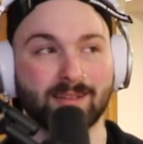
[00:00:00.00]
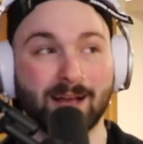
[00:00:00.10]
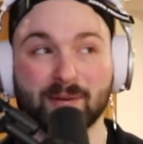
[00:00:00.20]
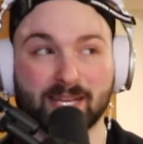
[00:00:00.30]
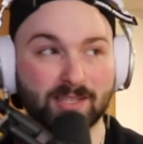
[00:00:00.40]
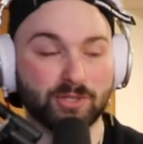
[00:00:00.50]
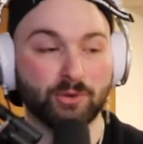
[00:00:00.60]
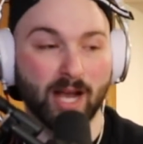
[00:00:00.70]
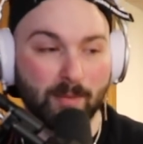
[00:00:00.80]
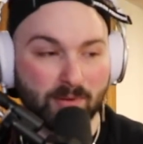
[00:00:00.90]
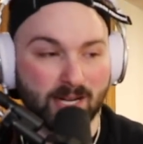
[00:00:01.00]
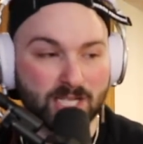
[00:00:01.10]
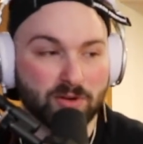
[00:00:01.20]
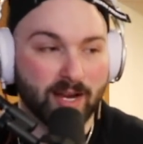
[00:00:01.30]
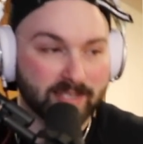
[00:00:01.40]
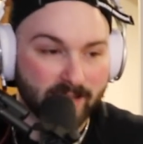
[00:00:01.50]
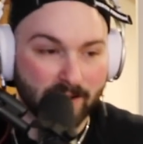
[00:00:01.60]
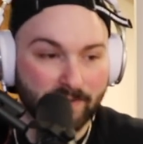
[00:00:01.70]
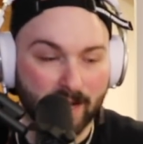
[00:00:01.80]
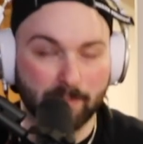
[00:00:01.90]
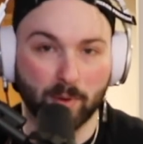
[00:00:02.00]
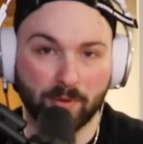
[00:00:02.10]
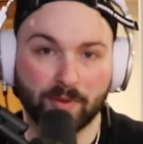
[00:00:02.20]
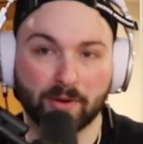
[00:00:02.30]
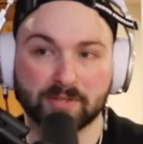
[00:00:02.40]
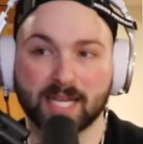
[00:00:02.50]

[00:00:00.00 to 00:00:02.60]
going to get the 2 copyright strikes, and then I fight both of those.